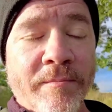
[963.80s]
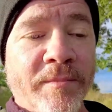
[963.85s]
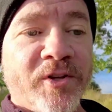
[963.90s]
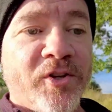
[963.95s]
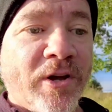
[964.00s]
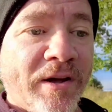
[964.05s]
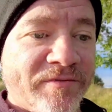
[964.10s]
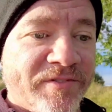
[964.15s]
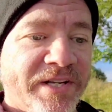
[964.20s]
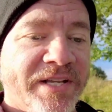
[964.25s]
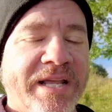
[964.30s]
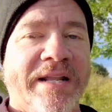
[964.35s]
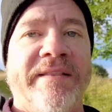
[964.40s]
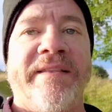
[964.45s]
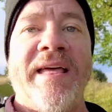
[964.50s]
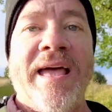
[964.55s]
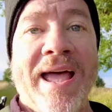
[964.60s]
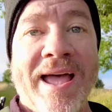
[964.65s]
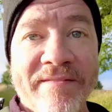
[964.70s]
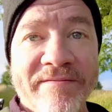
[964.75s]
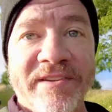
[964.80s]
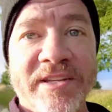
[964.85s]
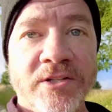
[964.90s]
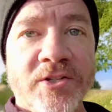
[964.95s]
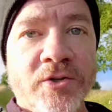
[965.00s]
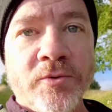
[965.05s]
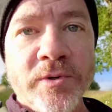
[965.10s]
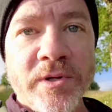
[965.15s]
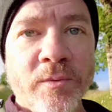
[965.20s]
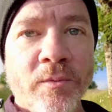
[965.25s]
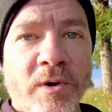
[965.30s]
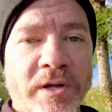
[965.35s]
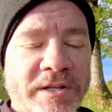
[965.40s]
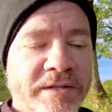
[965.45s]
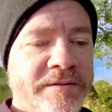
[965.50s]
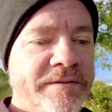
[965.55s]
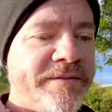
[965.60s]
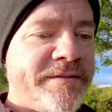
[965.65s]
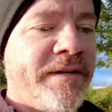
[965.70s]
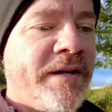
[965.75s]
but you have to get the heavy duty
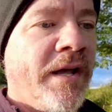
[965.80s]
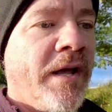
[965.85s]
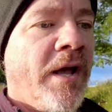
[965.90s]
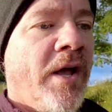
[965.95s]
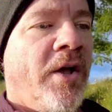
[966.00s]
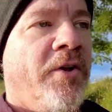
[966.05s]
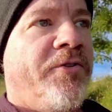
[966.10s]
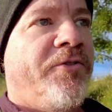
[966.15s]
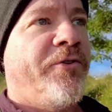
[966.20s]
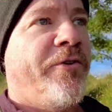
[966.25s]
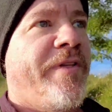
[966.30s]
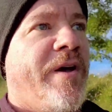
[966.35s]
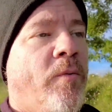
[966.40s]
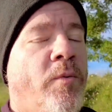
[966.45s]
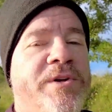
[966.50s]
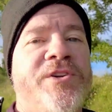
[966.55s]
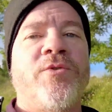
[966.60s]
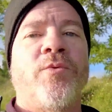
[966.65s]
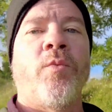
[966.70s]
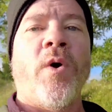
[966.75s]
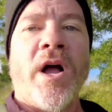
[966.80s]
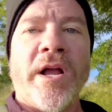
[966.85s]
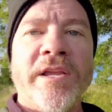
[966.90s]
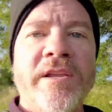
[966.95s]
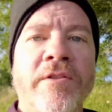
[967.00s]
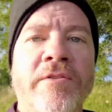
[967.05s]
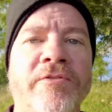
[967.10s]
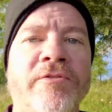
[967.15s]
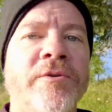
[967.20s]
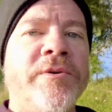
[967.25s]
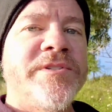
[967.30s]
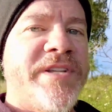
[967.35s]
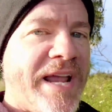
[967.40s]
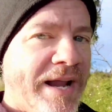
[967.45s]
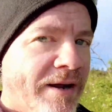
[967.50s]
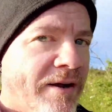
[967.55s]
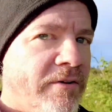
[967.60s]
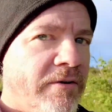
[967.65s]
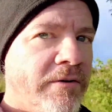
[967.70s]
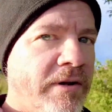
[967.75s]
ones so that when you're walking through a
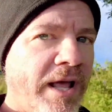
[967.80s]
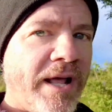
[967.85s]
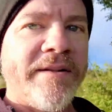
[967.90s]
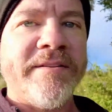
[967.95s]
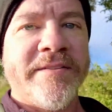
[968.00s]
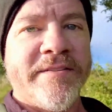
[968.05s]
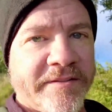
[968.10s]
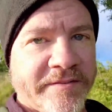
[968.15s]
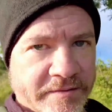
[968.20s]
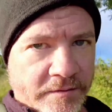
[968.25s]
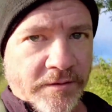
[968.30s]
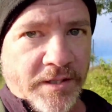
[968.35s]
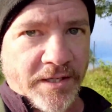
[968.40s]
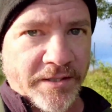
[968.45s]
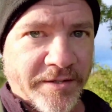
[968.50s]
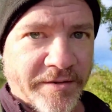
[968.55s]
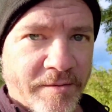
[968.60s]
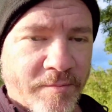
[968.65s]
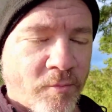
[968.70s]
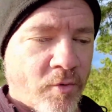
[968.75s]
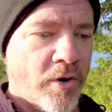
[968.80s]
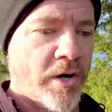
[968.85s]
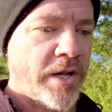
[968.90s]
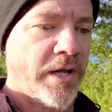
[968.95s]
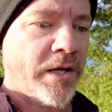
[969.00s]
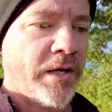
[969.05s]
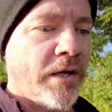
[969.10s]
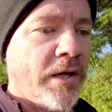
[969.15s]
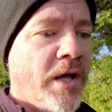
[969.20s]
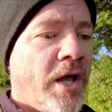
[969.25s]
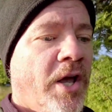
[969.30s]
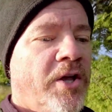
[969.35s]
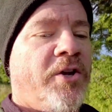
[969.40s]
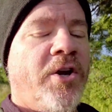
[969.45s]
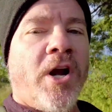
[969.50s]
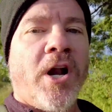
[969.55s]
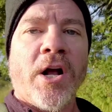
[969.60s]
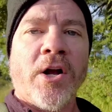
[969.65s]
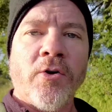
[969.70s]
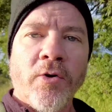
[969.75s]
town at 6 o'clock in the morning, you're
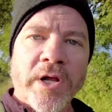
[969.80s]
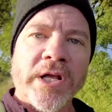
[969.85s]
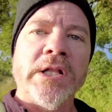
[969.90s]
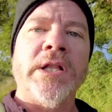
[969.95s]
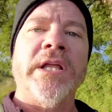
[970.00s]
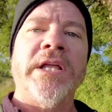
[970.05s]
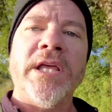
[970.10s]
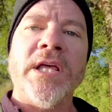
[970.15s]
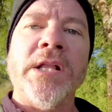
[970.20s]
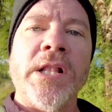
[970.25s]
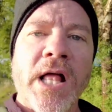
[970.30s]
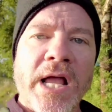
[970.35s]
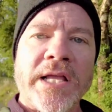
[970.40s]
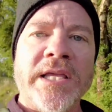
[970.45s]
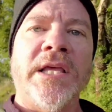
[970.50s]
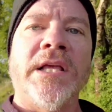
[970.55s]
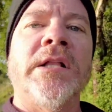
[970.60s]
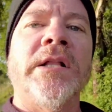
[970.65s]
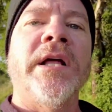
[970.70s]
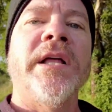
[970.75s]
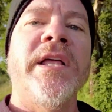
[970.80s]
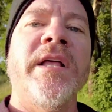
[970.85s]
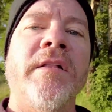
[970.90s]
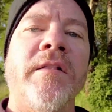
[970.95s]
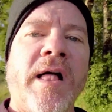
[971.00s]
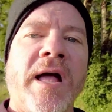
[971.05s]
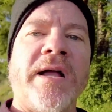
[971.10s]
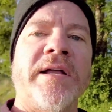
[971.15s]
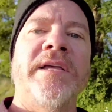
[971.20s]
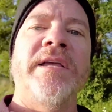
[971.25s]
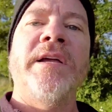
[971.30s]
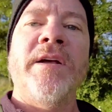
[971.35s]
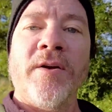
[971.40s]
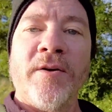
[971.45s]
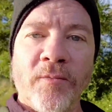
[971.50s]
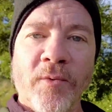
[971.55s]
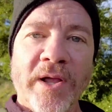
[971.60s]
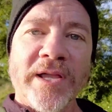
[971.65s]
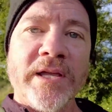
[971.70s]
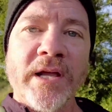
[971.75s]
not going clicky clacky
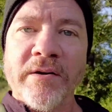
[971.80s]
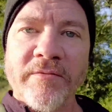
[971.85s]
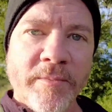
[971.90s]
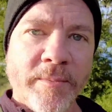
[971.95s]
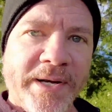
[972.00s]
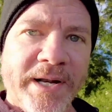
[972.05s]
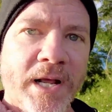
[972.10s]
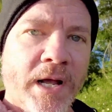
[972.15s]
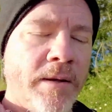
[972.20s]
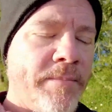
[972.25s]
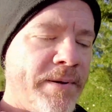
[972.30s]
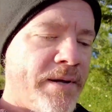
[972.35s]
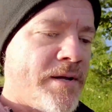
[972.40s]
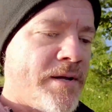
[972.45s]
and waking everybody up.